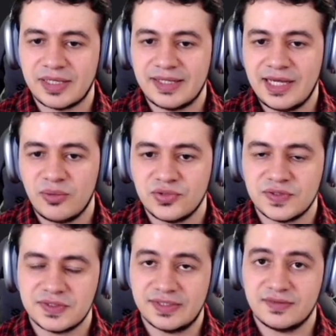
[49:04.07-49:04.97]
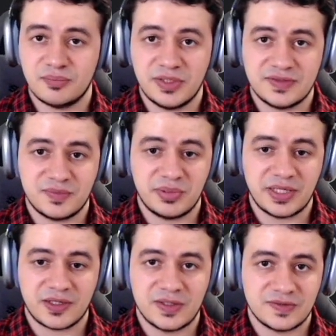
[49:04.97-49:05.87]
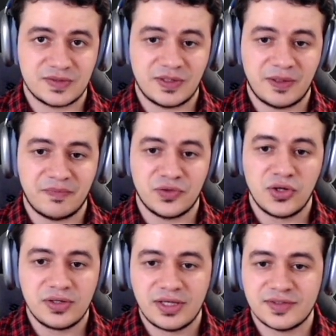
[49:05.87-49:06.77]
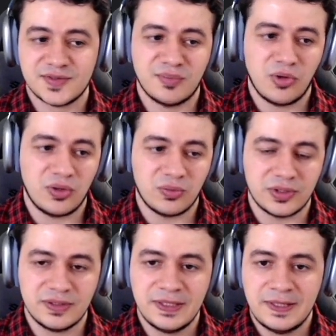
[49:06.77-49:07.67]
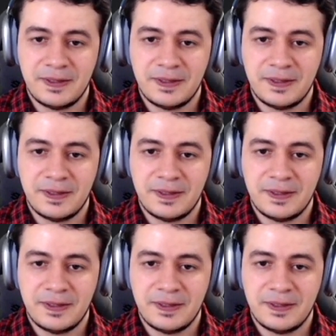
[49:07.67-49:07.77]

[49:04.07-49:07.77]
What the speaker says: And now you can see it's big. It's not a small one